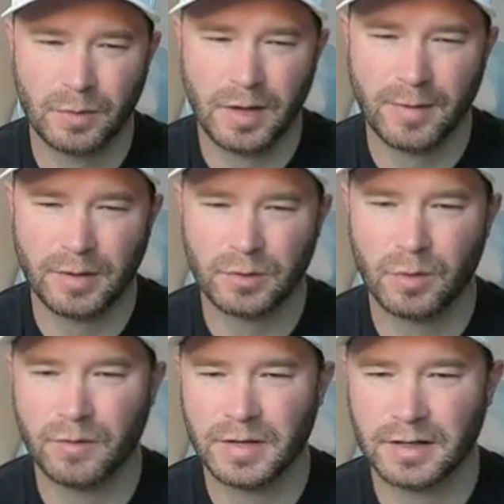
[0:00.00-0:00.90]
We have about
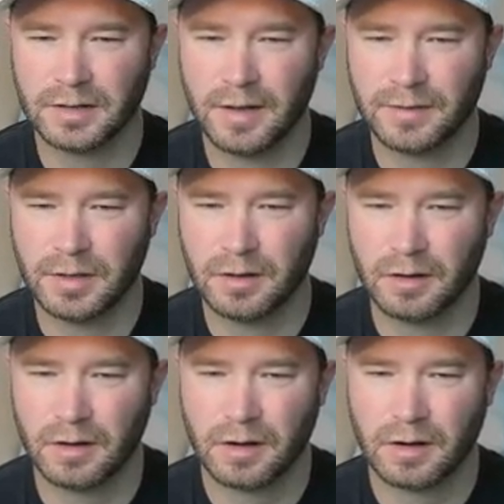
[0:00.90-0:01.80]
12 seconds left
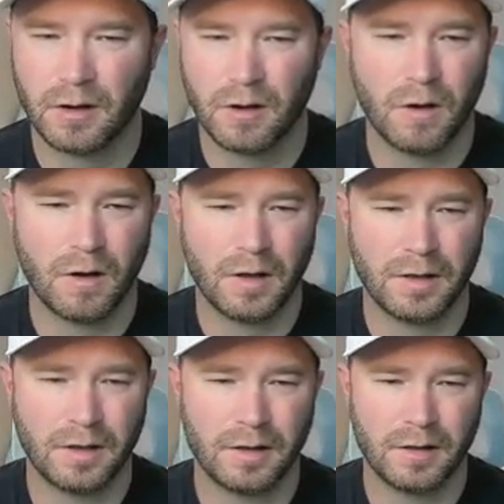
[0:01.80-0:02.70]
here on